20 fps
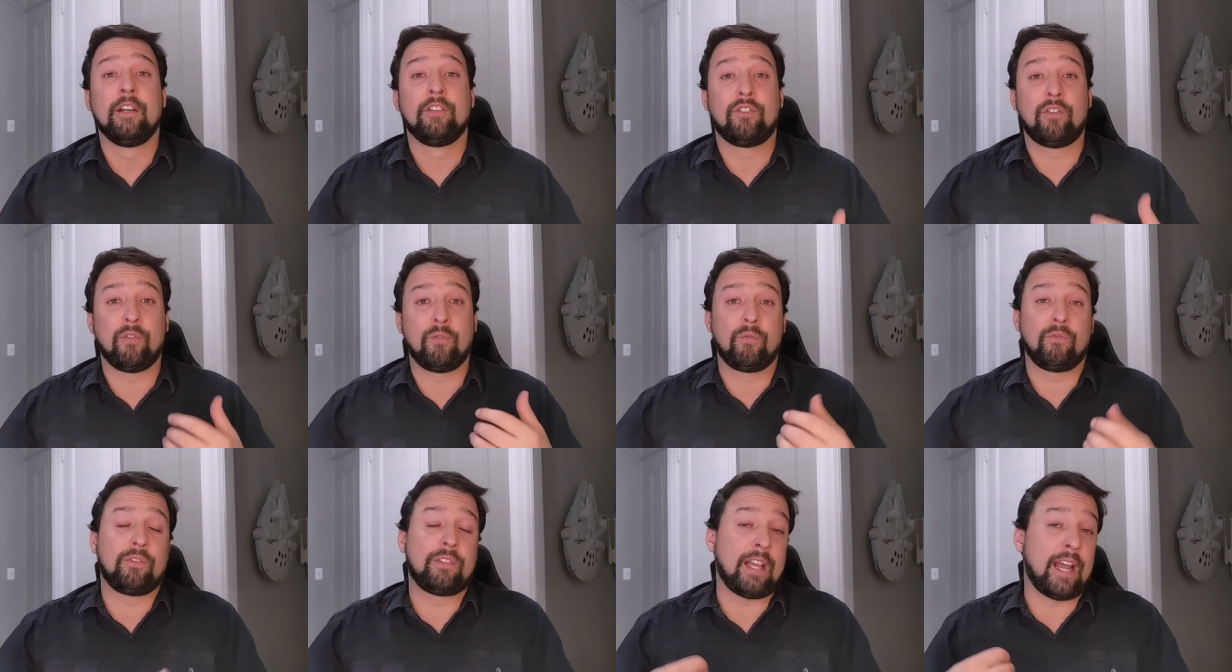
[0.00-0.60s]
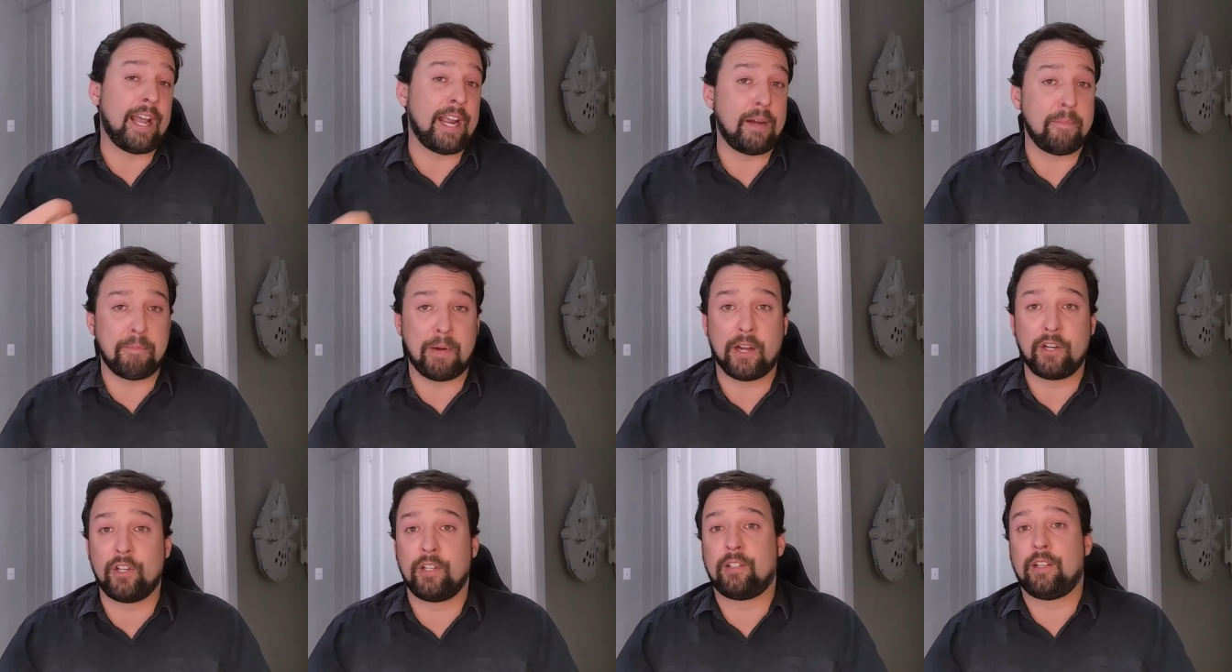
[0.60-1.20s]
to tight
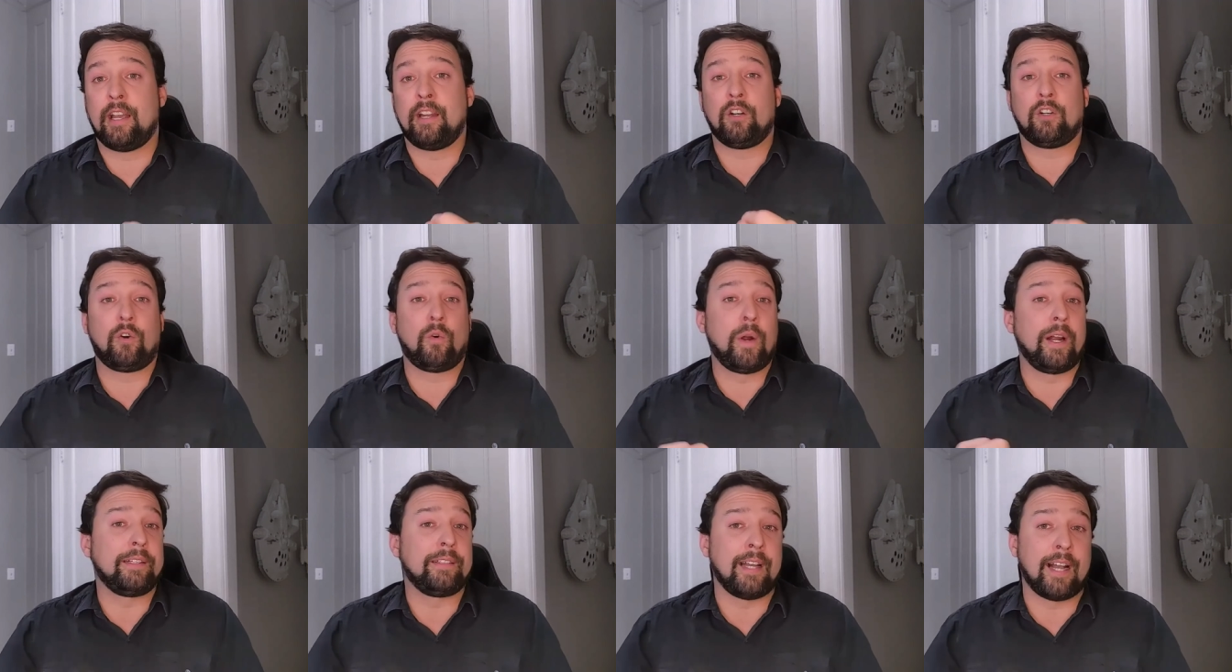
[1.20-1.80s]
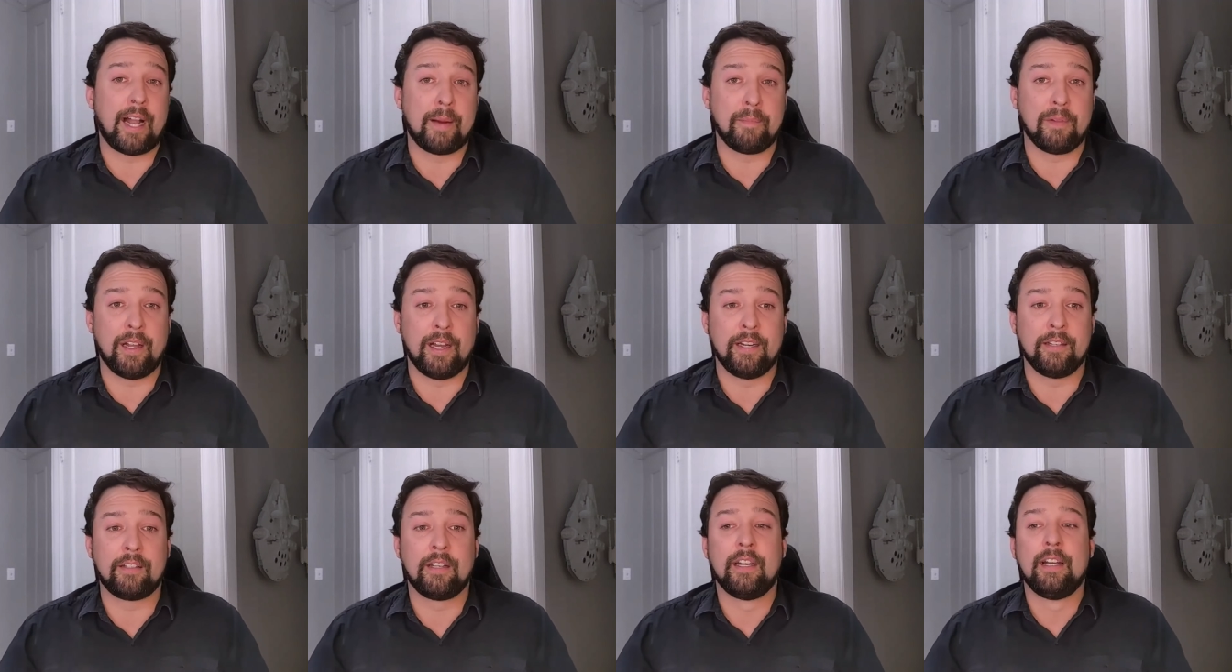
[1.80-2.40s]
budgets and quick
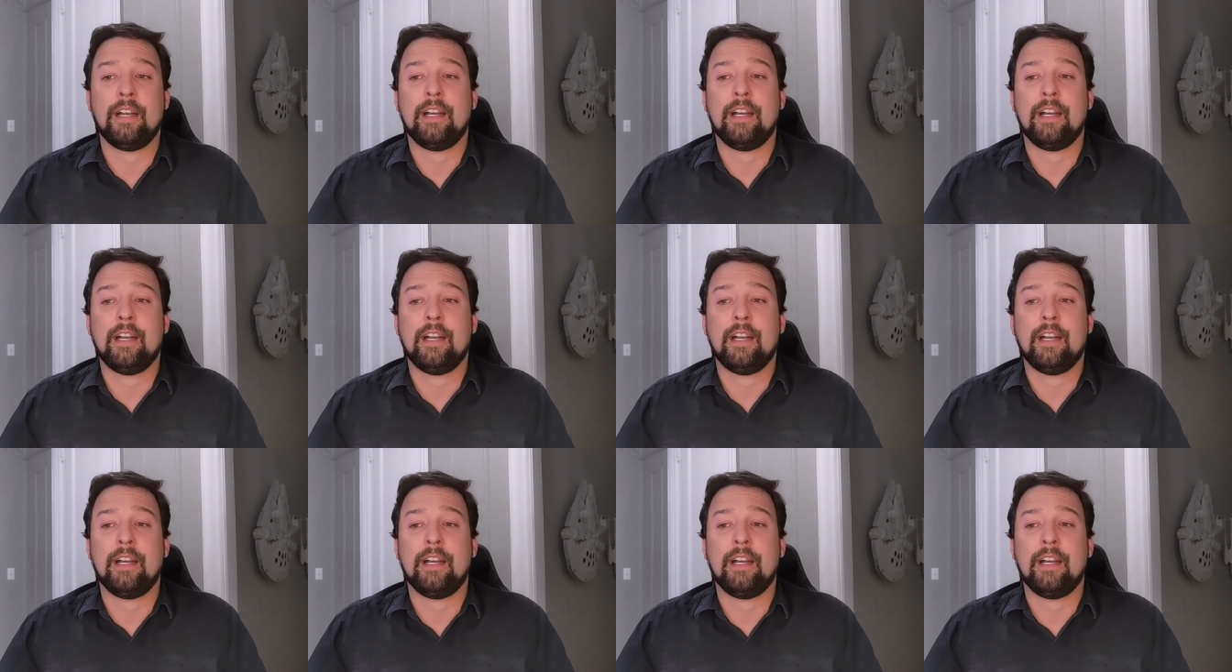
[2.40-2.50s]
timelines